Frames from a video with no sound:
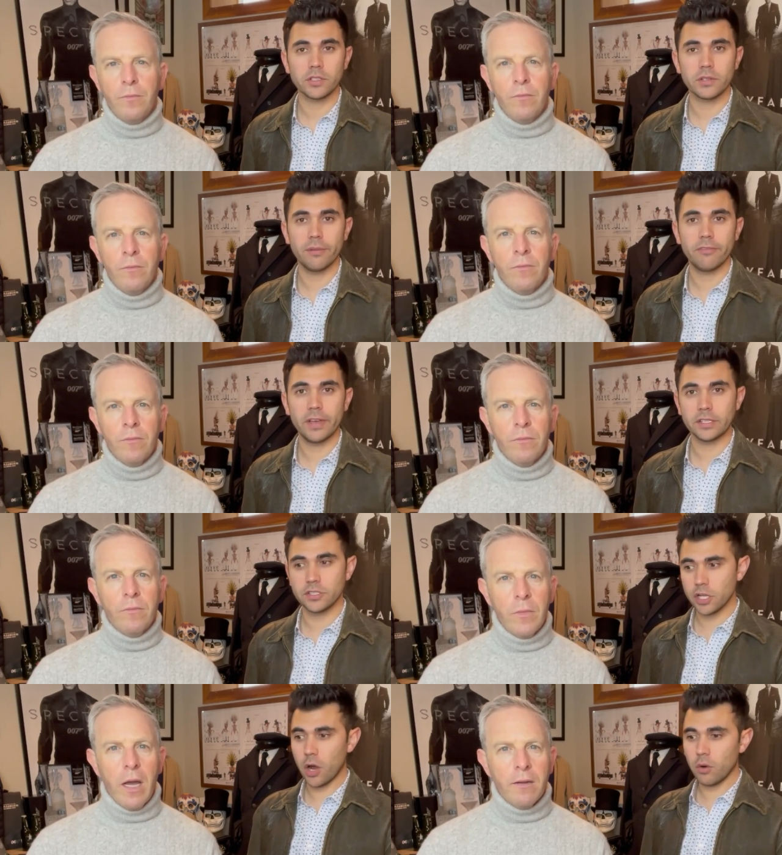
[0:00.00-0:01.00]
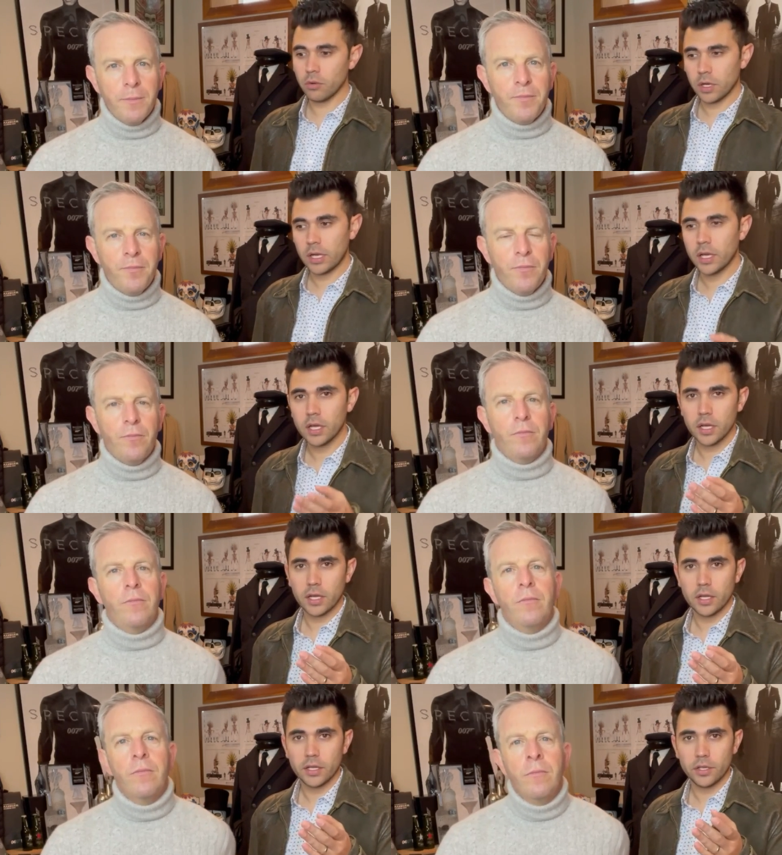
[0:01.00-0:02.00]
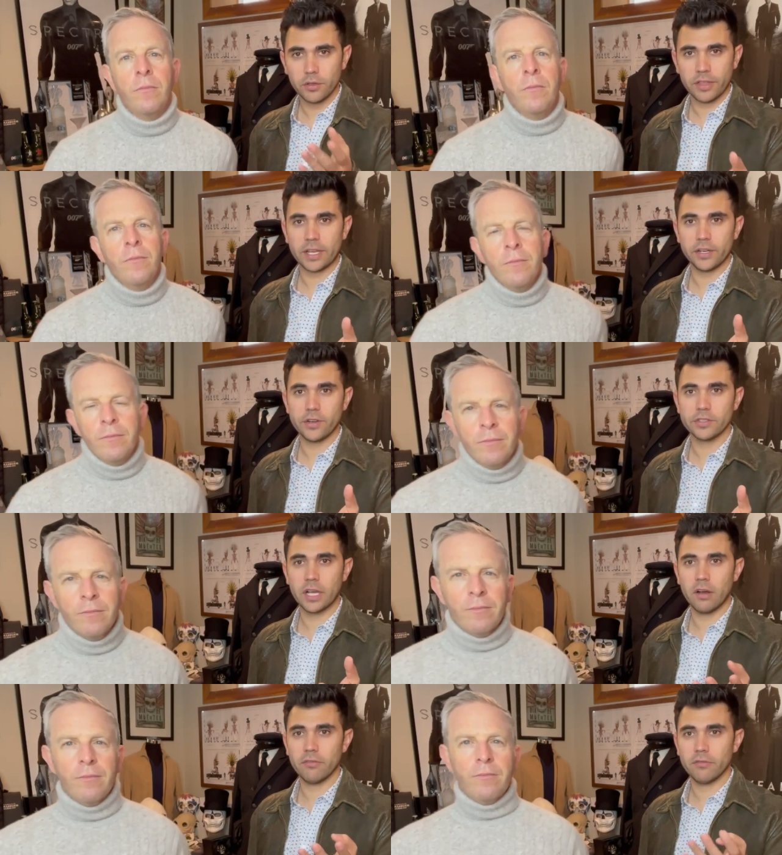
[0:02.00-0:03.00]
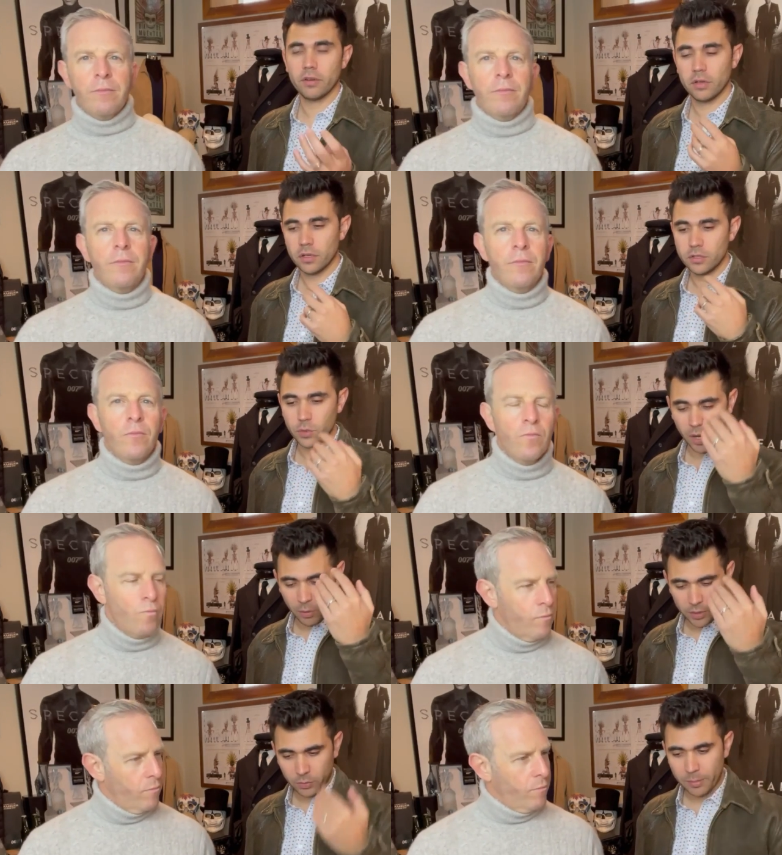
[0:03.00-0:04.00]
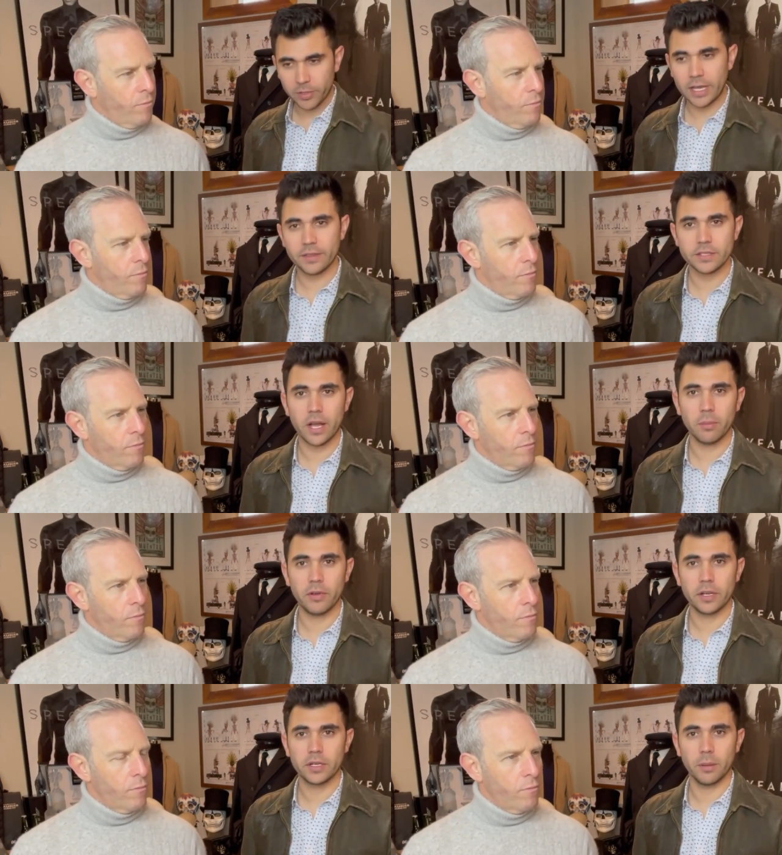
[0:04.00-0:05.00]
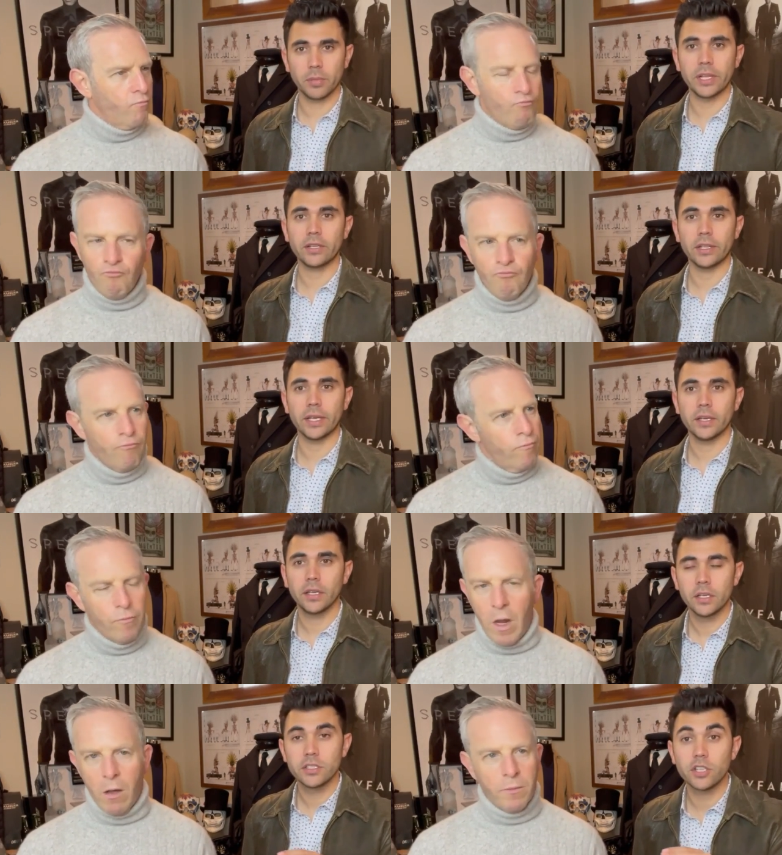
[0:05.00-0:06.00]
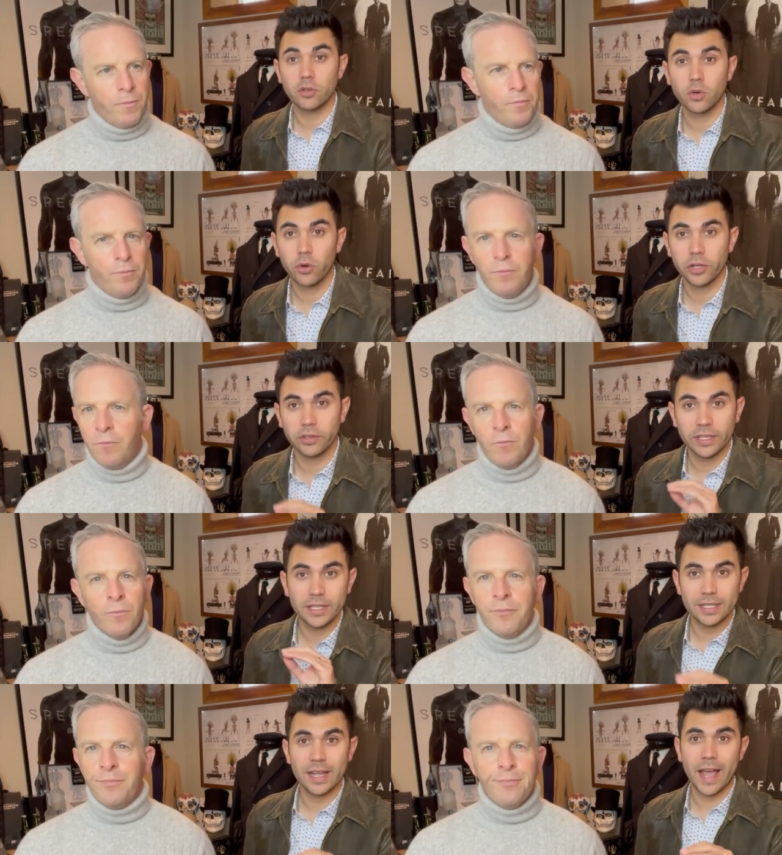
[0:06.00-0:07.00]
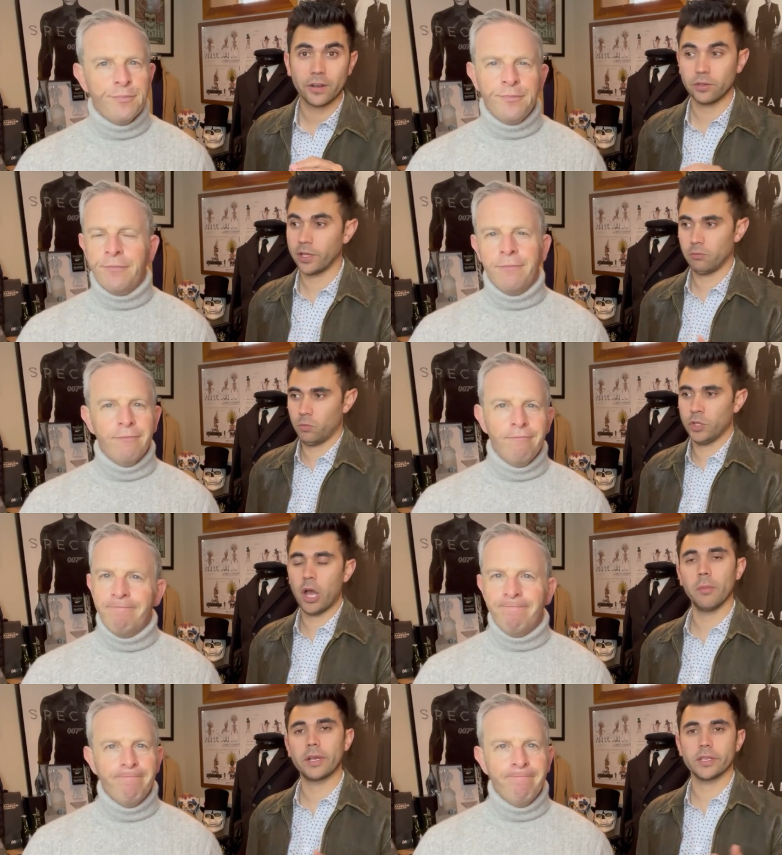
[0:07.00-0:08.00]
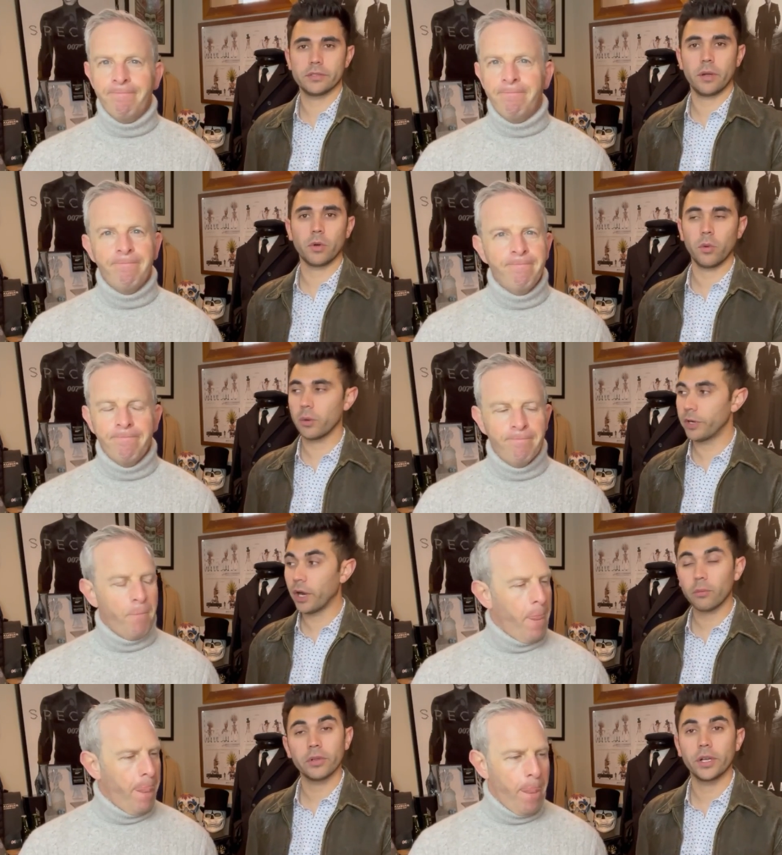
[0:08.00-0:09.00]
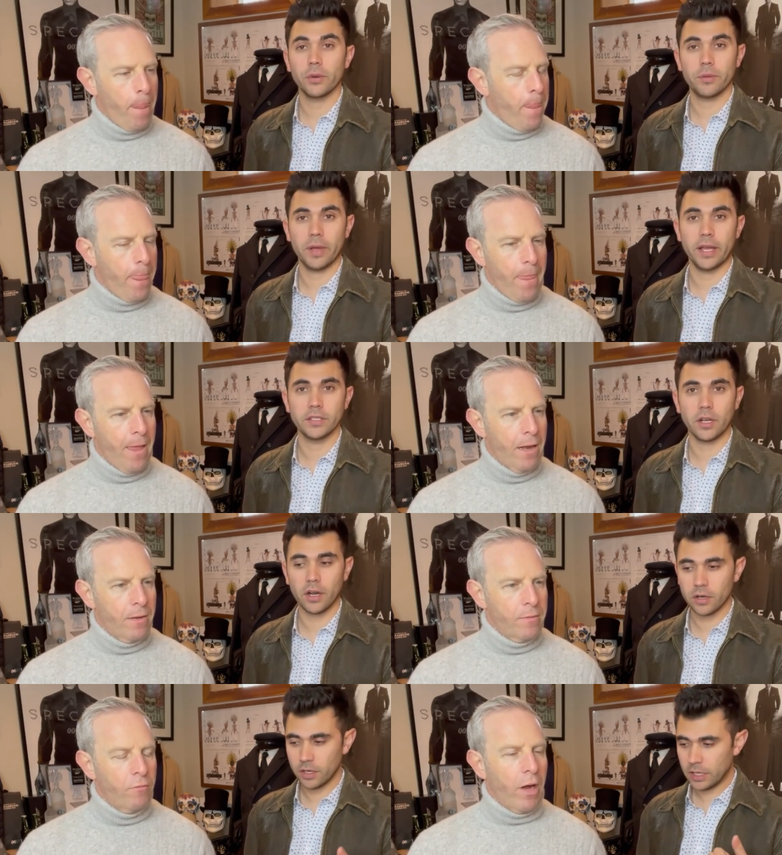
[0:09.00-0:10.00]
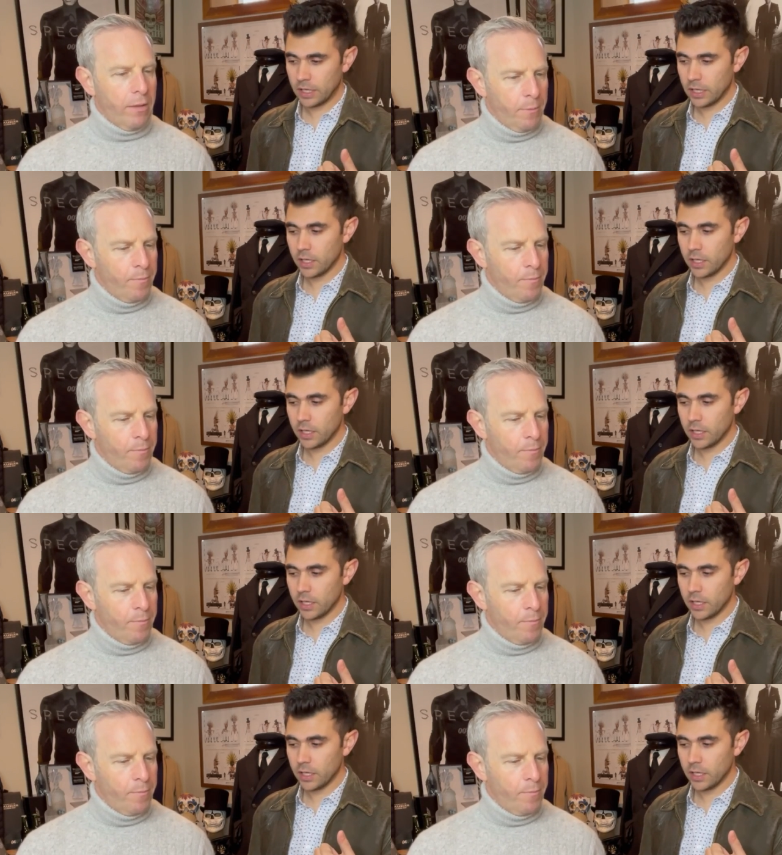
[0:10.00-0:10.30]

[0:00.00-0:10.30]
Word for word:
Speaker 1: slim fit. So yeah. you're thinking to yourself, do I want to replicate this outfit completely, no. sartorially, accurately? Well, no, because number one, we don't really know what the pants are. Right.